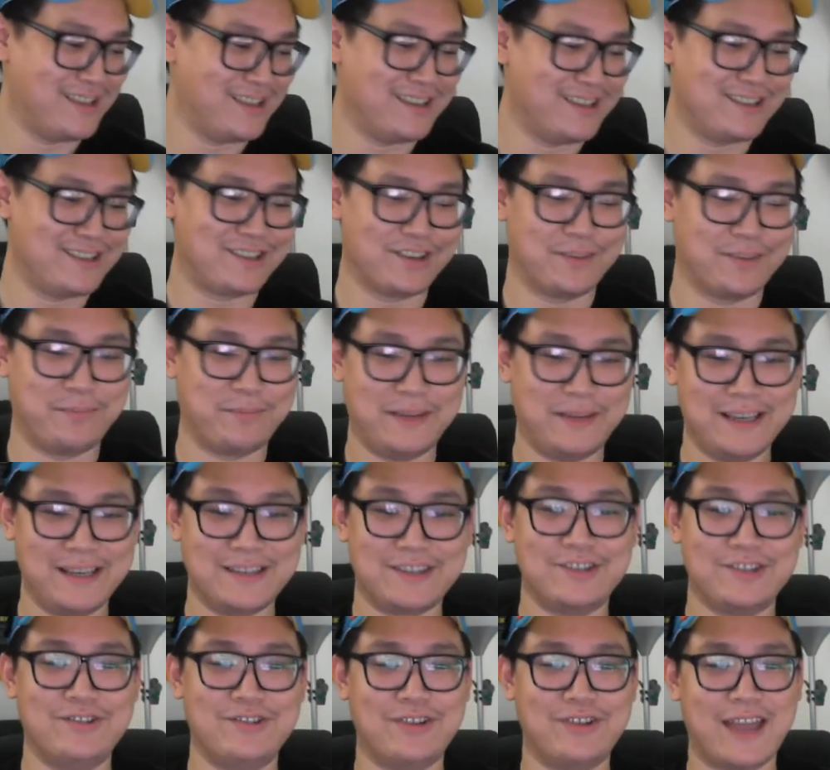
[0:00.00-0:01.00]
So
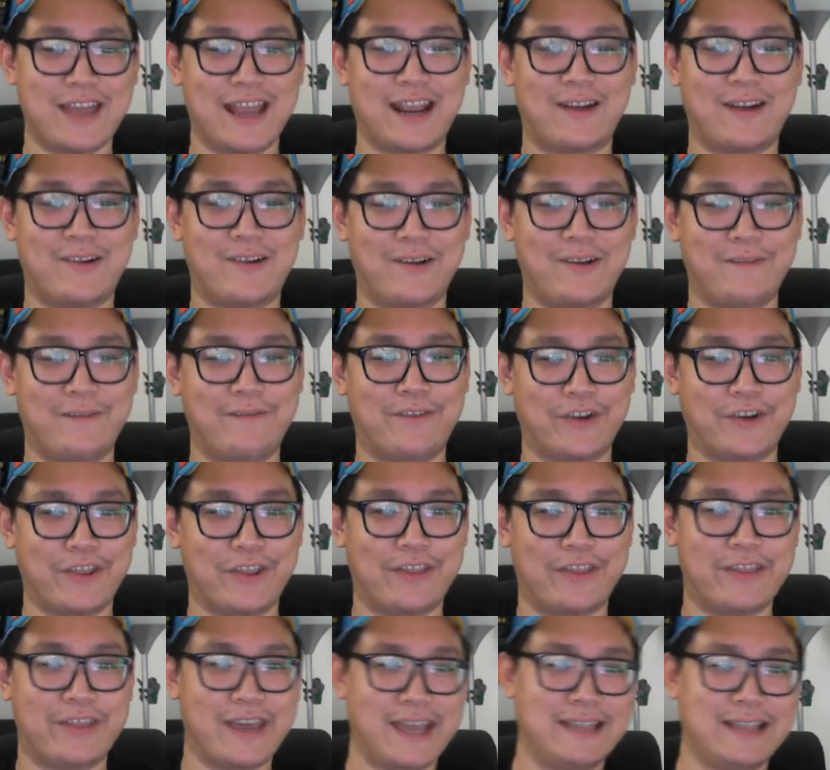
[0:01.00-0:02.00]
please do hang around for
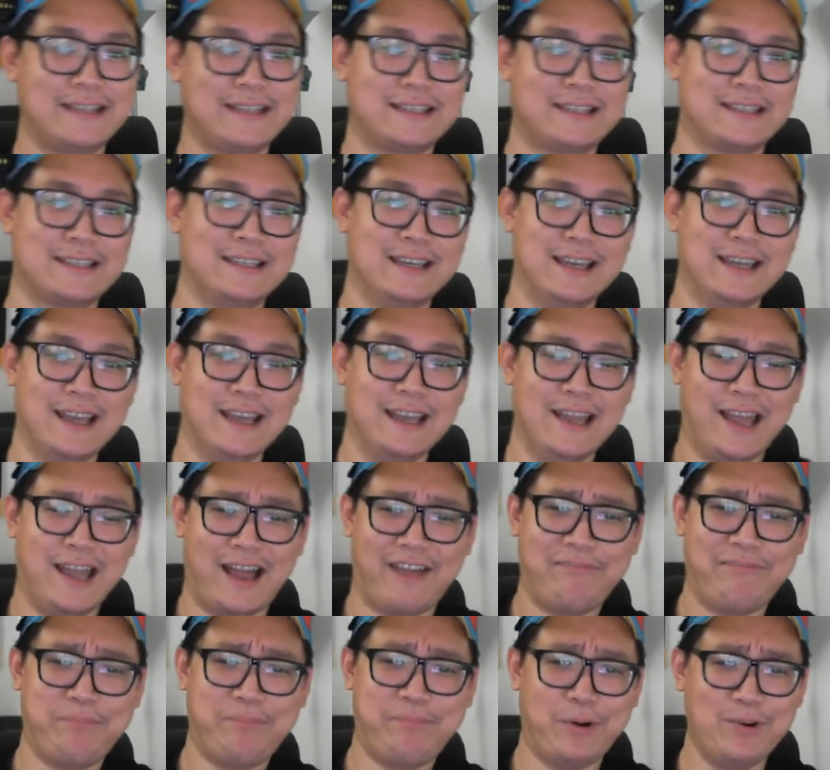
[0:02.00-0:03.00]
that.
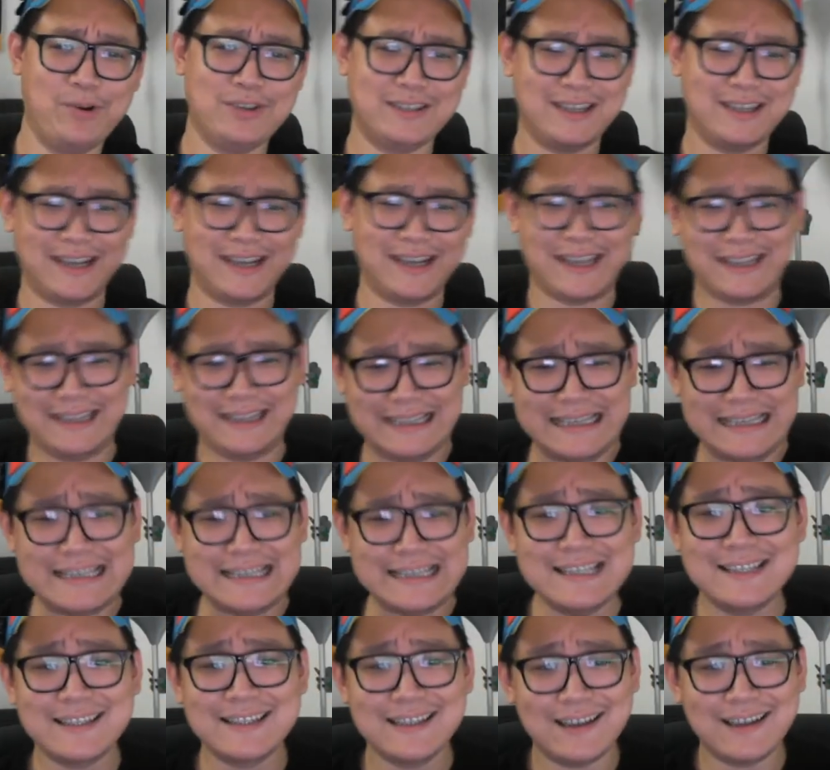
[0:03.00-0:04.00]
I've posted a
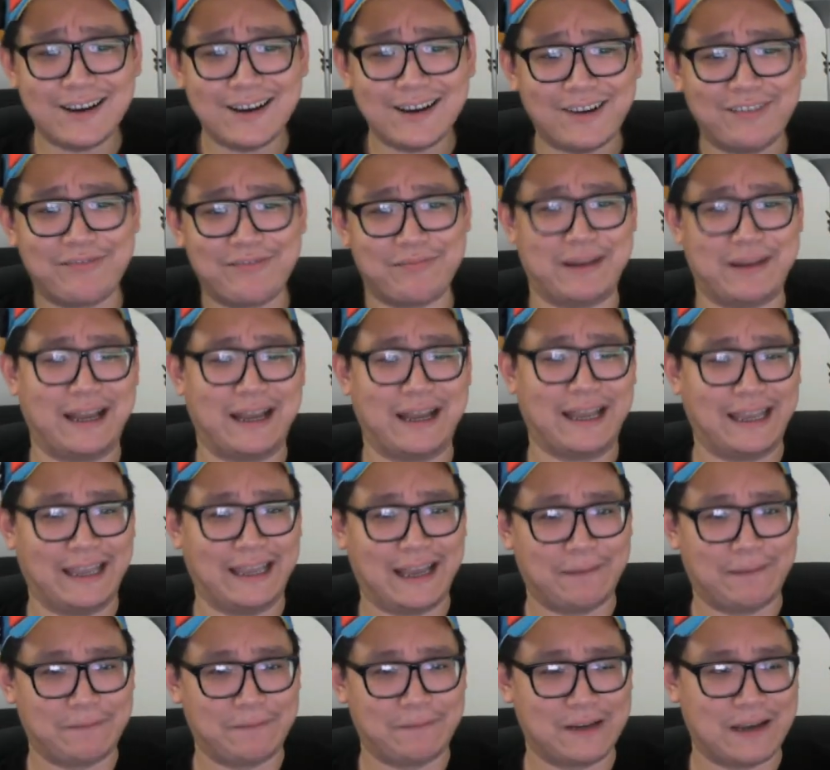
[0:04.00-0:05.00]
teaser of my
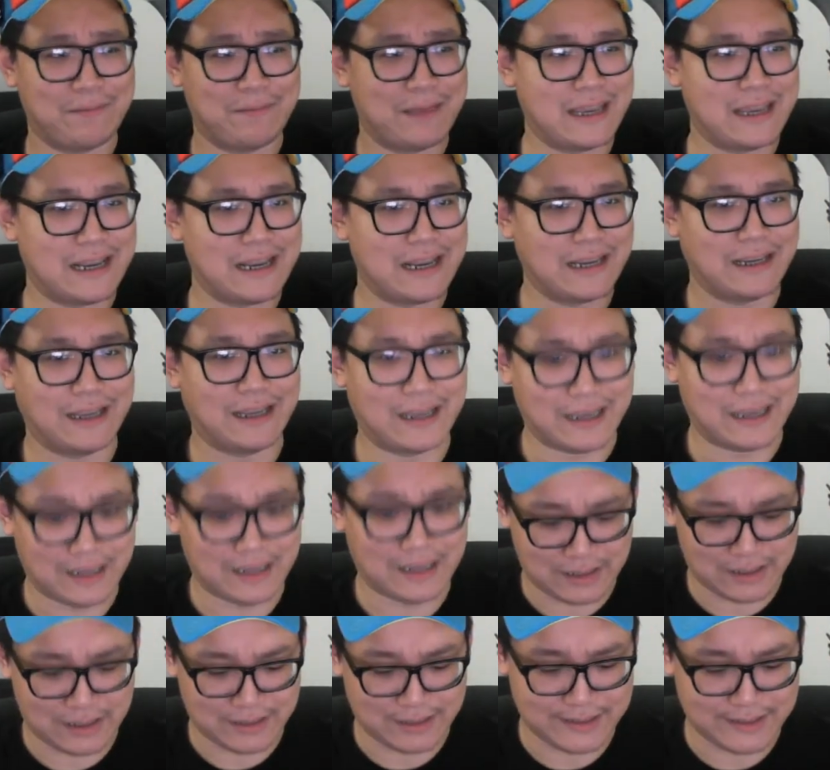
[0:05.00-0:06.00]
upcoming
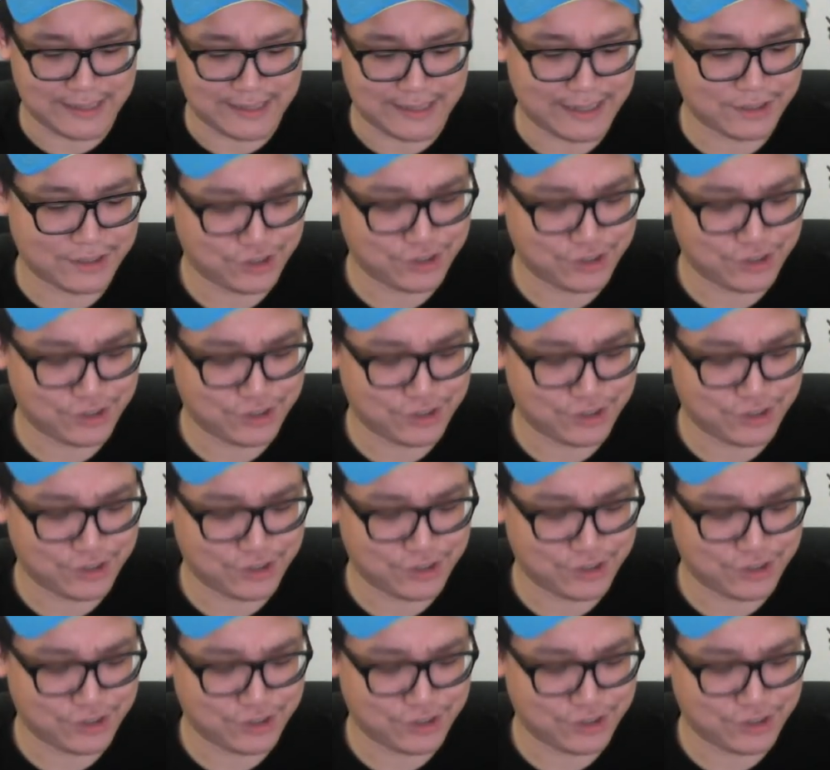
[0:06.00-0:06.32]
select